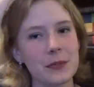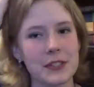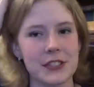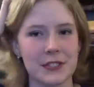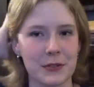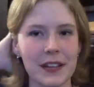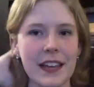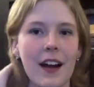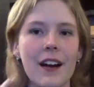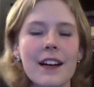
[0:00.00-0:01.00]
which is really
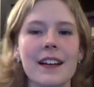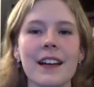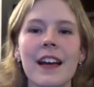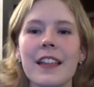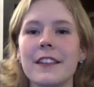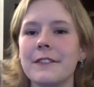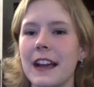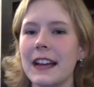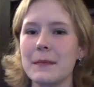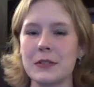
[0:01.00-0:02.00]
hard, the
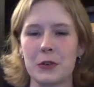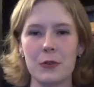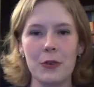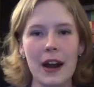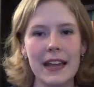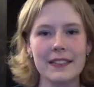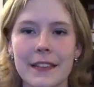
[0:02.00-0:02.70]
fandom is great.